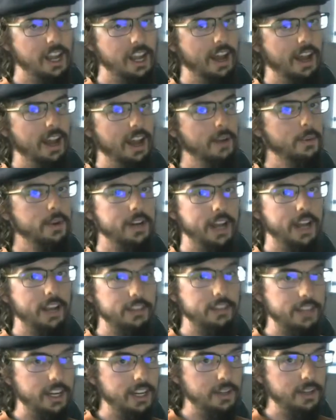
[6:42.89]
I wouldn't
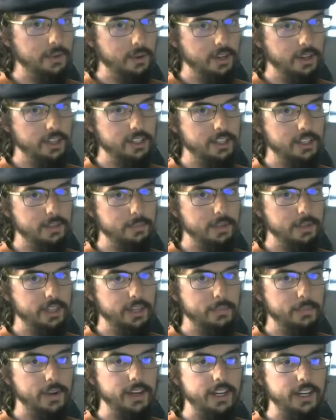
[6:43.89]
ask anyone to put
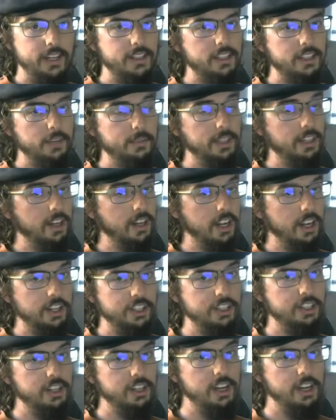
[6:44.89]
their money into something they're not
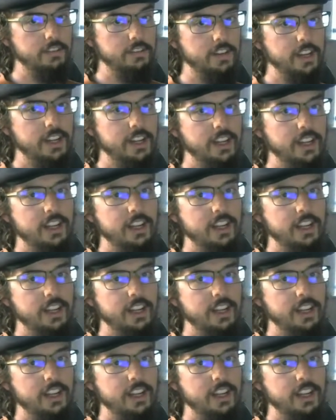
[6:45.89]
sure of.